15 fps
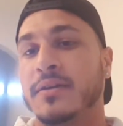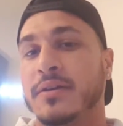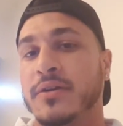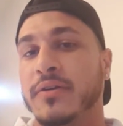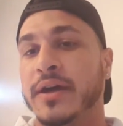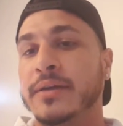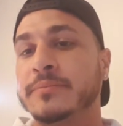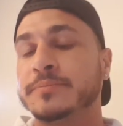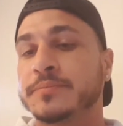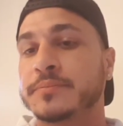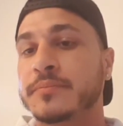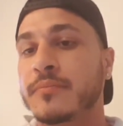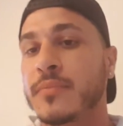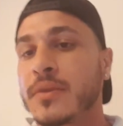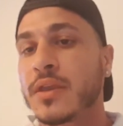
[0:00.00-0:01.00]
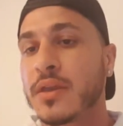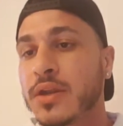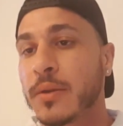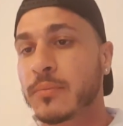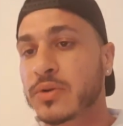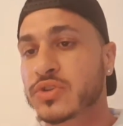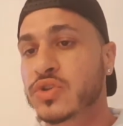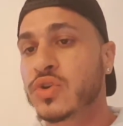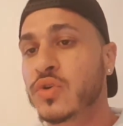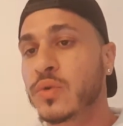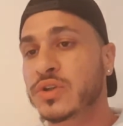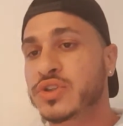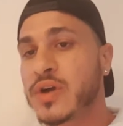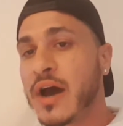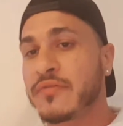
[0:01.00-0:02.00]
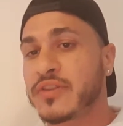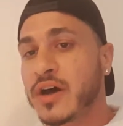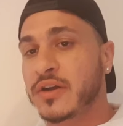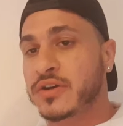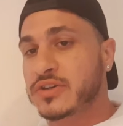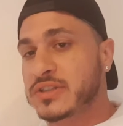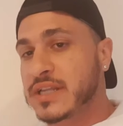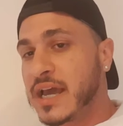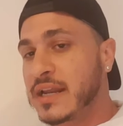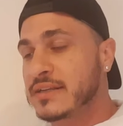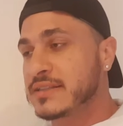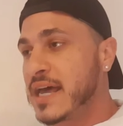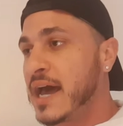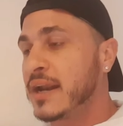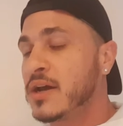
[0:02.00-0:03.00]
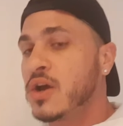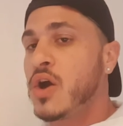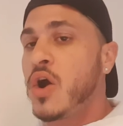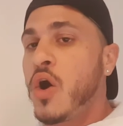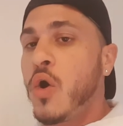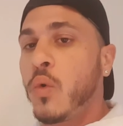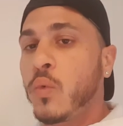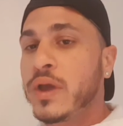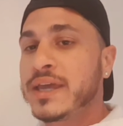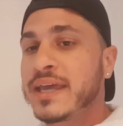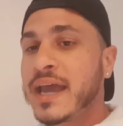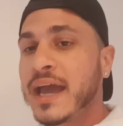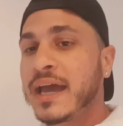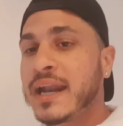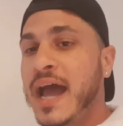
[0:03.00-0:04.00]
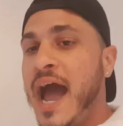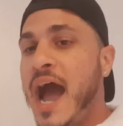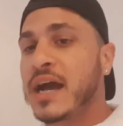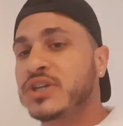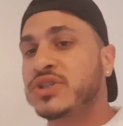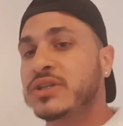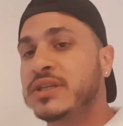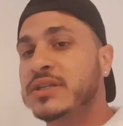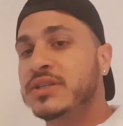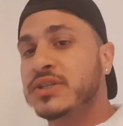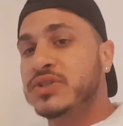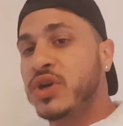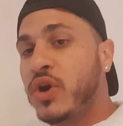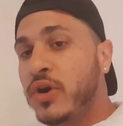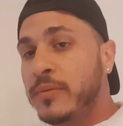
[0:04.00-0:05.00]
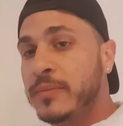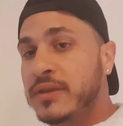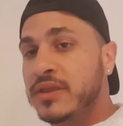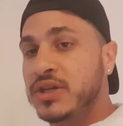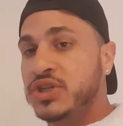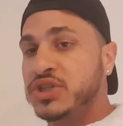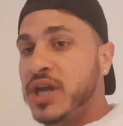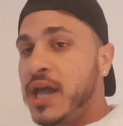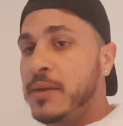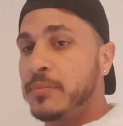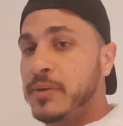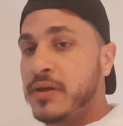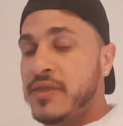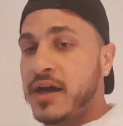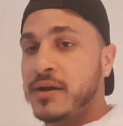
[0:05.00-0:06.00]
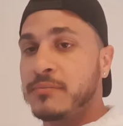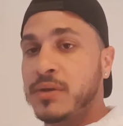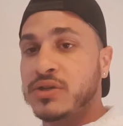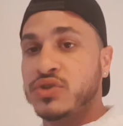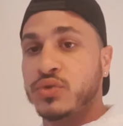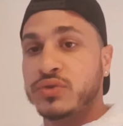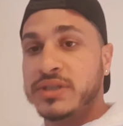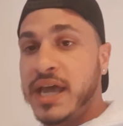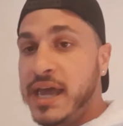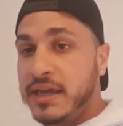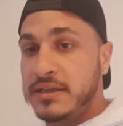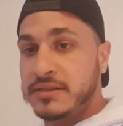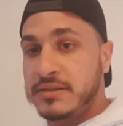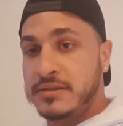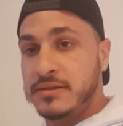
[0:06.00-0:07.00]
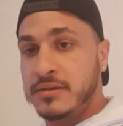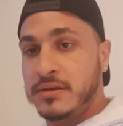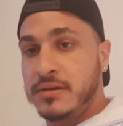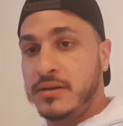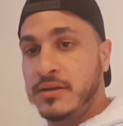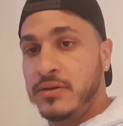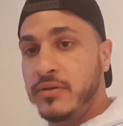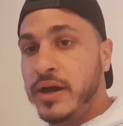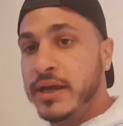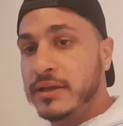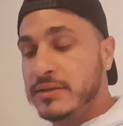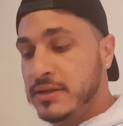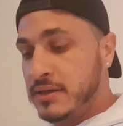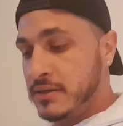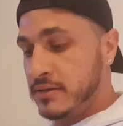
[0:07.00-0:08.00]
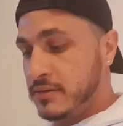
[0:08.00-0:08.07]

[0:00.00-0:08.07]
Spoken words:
All right. Number two, what you have to understand is that we can't actually determine the shape that a muscle takes, right?